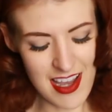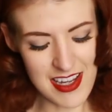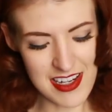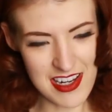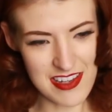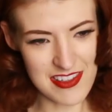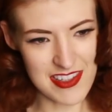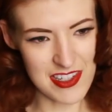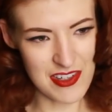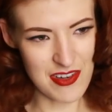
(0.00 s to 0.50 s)
I
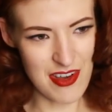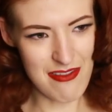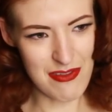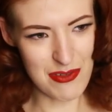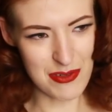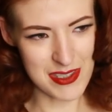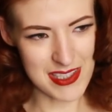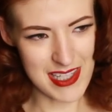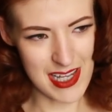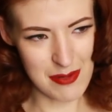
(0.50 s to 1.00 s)
know that not
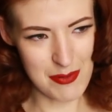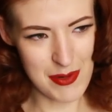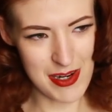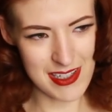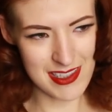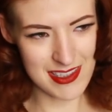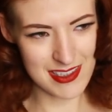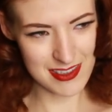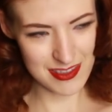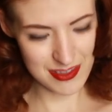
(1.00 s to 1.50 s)
everyone
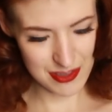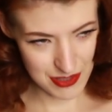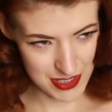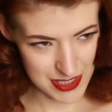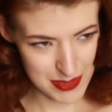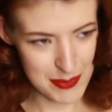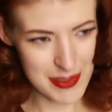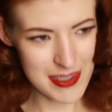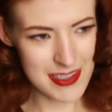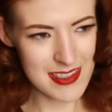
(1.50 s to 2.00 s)
celebrates
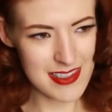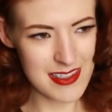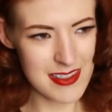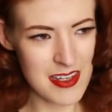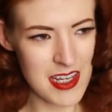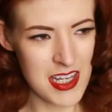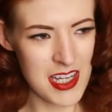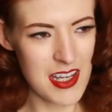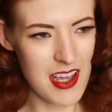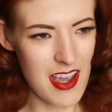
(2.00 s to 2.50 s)
Christmas,
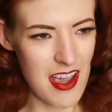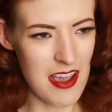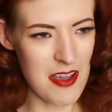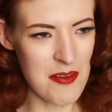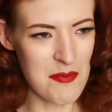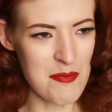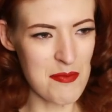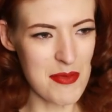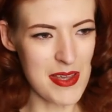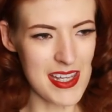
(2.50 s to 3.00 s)

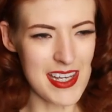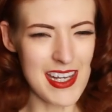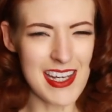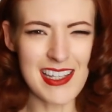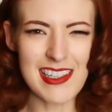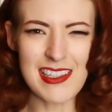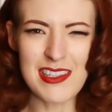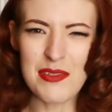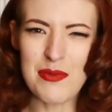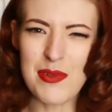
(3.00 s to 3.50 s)
um, but in
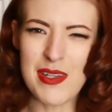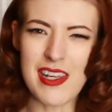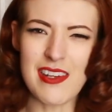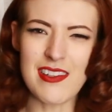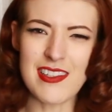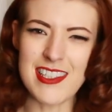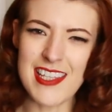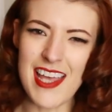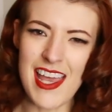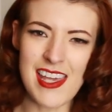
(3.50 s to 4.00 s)
England we
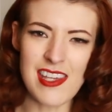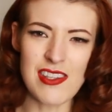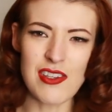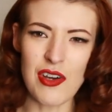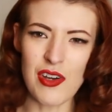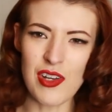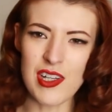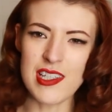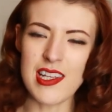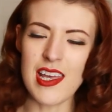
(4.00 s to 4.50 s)
don't say
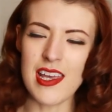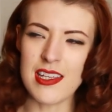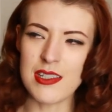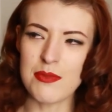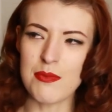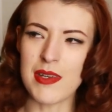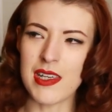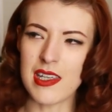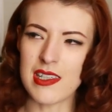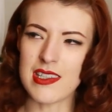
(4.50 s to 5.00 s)
the
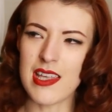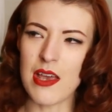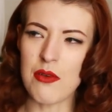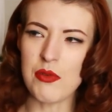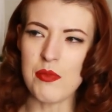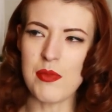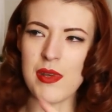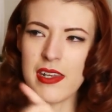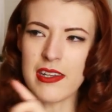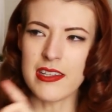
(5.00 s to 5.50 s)
holidays because that
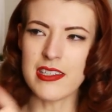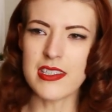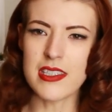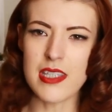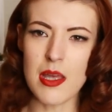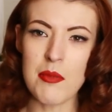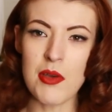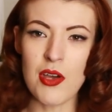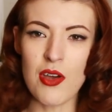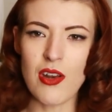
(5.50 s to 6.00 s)
would mean a
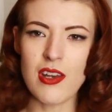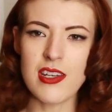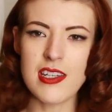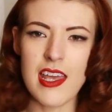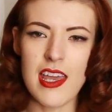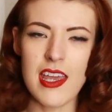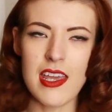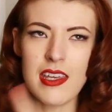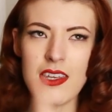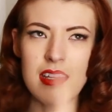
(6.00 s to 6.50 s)
summer
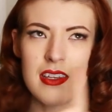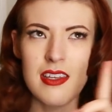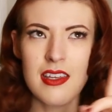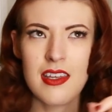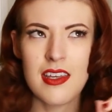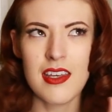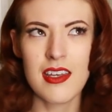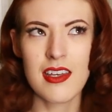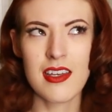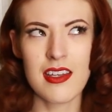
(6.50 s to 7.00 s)
holiday,
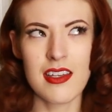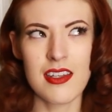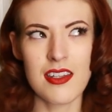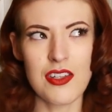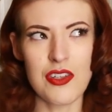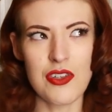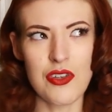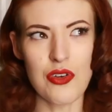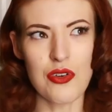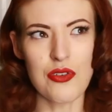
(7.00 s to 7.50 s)

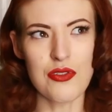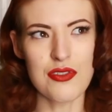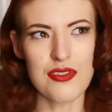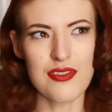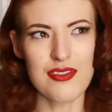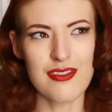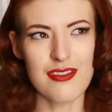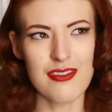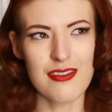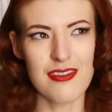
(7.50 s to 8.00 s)
not
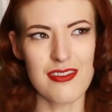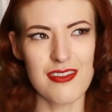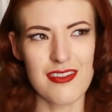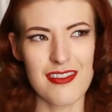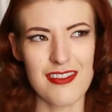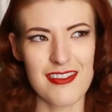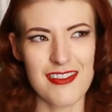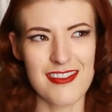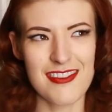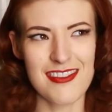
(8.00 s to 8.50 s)

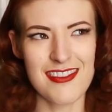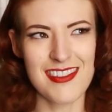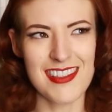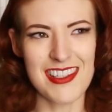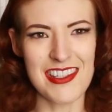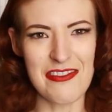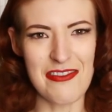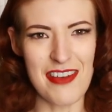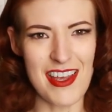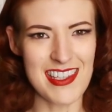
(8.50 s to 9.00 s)

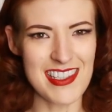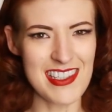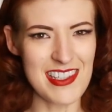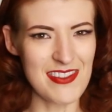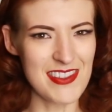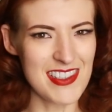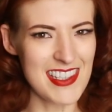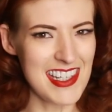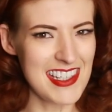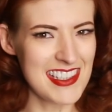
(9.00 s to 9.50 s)
the
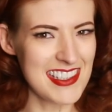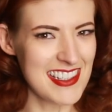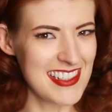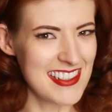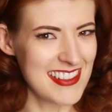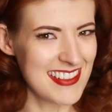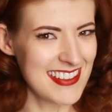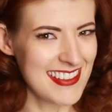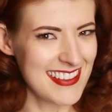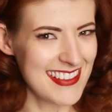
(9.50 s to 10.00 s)
festive
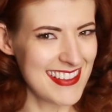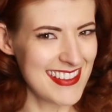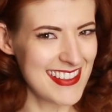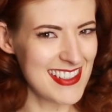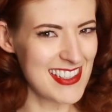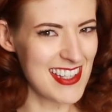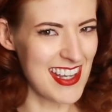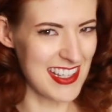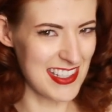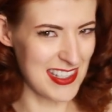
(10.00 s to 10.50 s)
season.
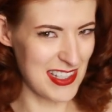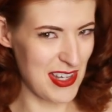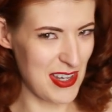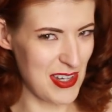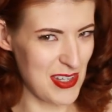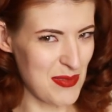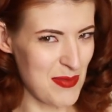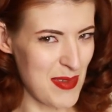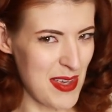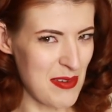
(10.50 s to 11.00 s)
So
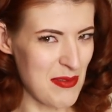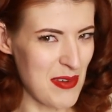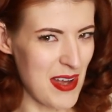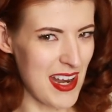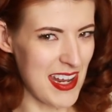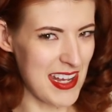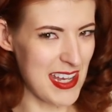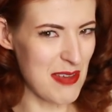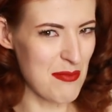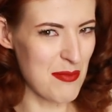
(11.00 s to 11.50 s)
excuse me
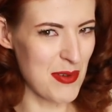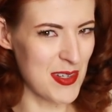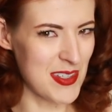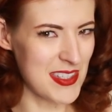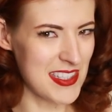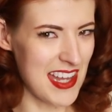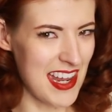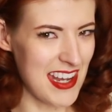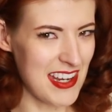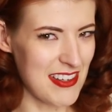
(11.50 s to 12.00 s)
while I keep
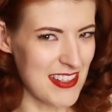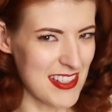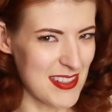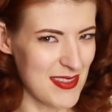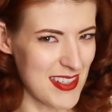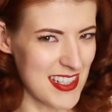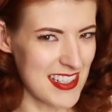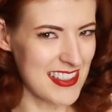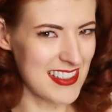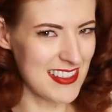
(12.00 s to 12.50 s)
on saying
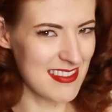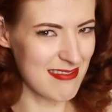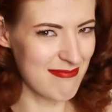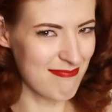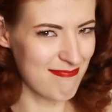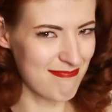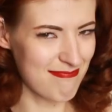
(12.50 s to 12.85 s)
Christmas.